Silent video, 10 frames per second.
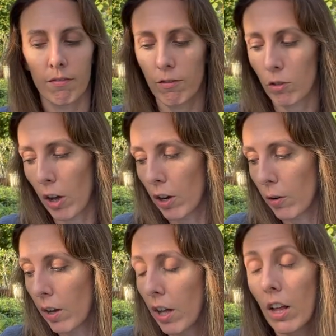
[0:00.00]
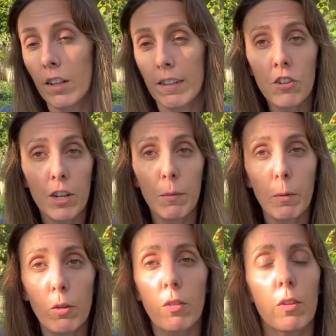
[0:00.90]
So, Sunshine
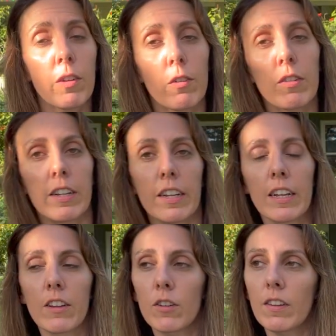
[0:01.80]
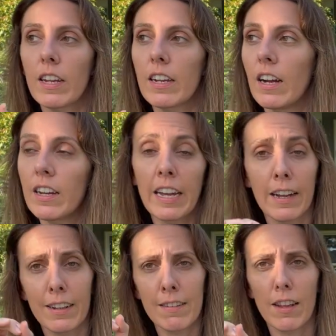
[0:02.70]
Mimosa, if you've never seen it, it looks like,
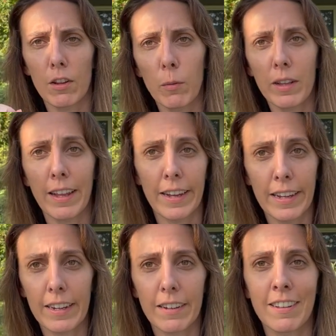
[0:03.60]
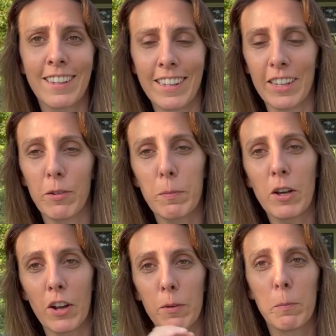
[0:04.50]
again, it's another one like it would be
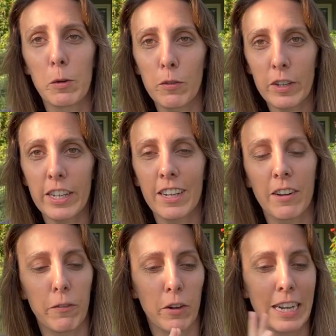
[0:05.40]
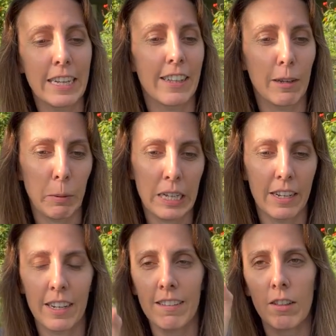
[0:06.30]
on a movie for an alien
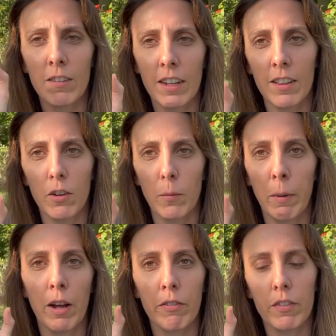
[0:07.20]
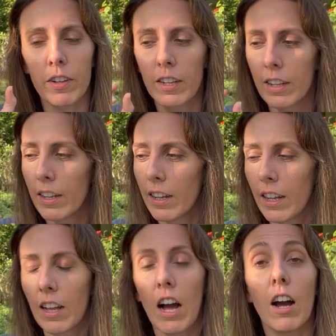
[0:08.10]
planet, because it looks like a little puff.
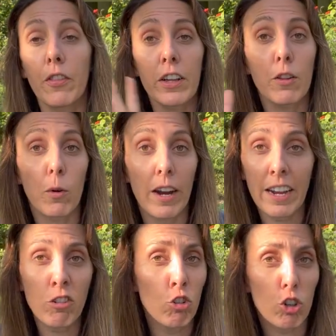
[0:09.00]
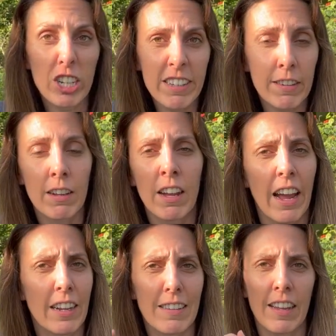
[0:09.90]
Think Lorax trees,
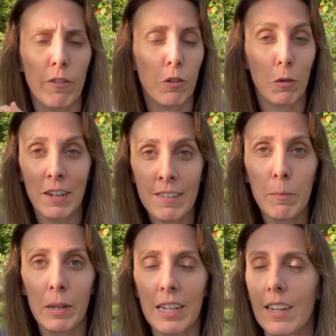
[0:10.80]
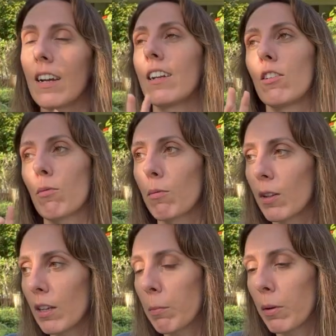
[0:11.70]
and it's like fluorescent pink, and it's
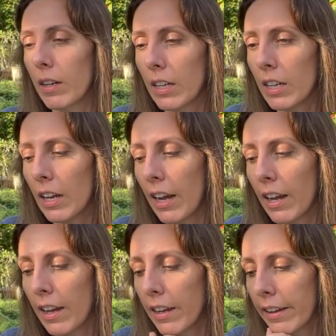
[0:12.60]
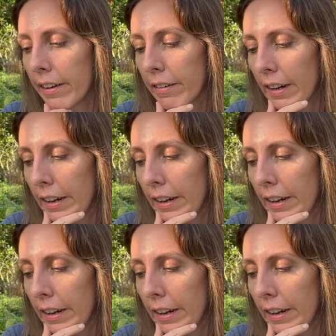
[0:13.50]
really pretty, and